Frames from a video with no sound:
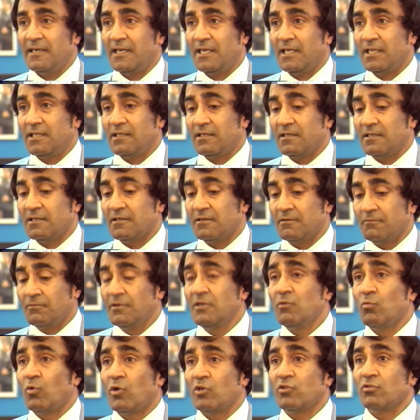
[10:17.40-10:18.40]
And uh,
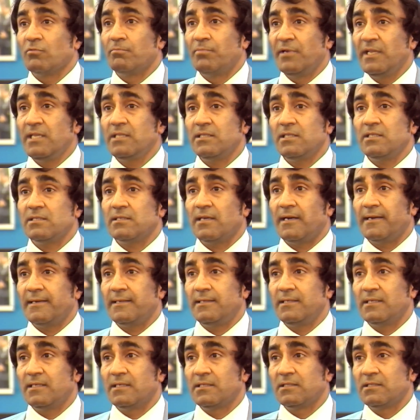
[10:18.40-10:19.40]
we want to bring these
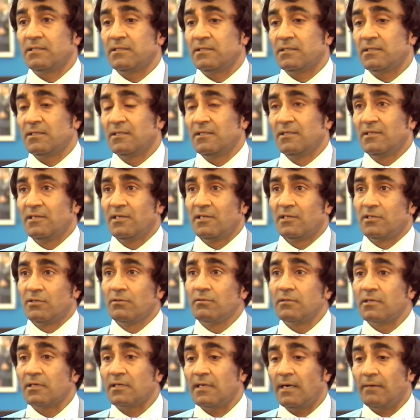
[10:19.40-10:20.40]
ideas
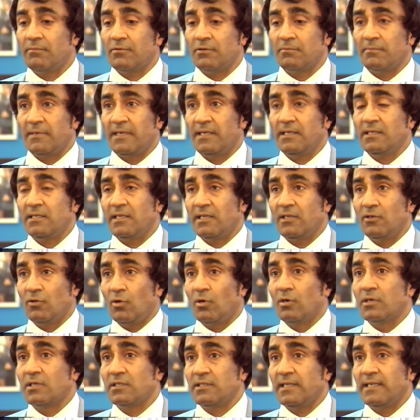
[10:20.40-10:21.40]
to the government in
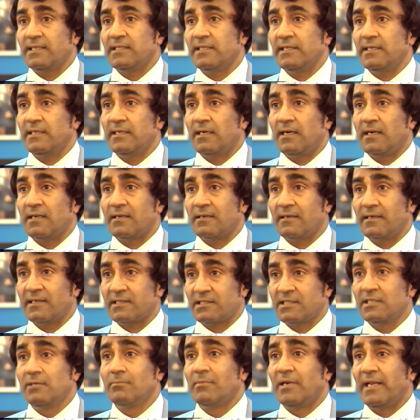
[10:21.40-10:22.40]
order that they are
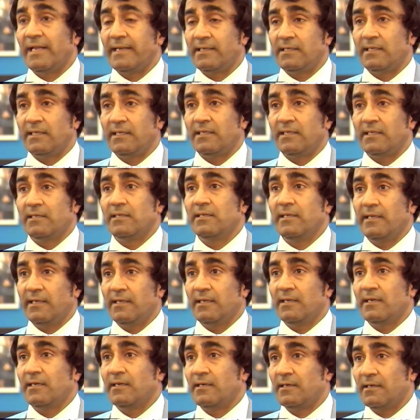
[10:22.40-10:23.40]
assimilated
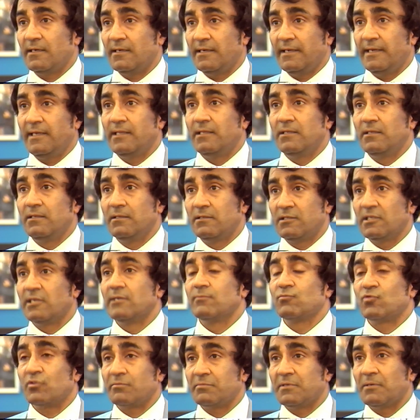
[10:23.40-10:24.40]
uh, in
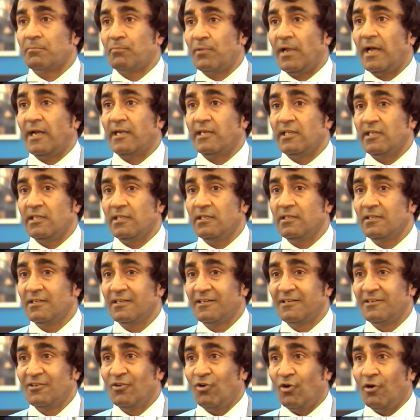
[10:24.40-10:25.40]
terms of the planning
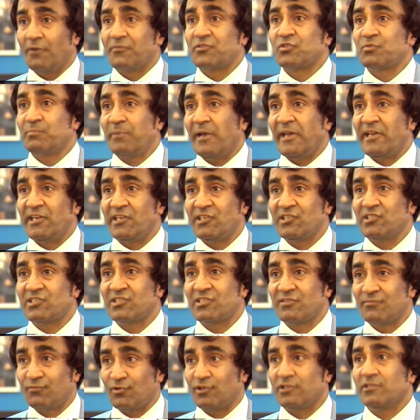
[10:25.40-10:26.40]
of space
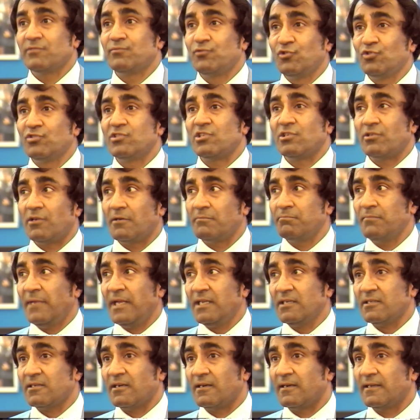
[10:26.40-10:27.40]
for the future of
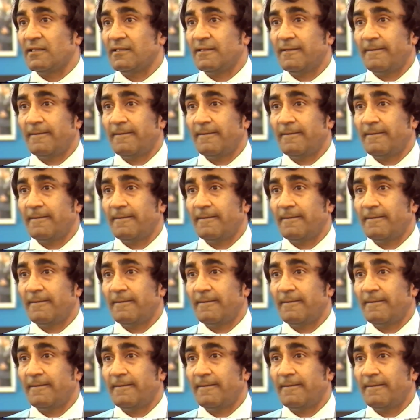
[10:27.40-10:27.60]
mankind.